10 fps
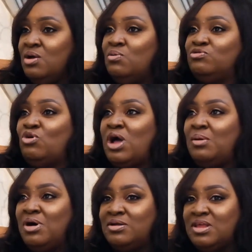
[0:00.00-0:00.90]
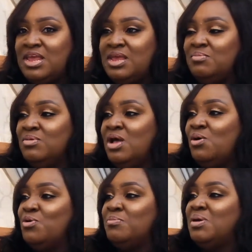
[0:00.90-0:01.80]
We'll talk about him.
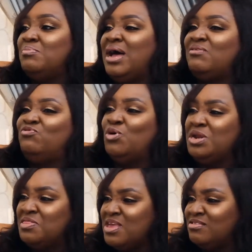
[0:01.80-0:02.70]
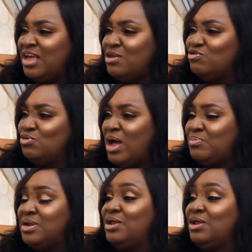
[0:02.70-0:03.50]
We'll remember funny things that used to happen.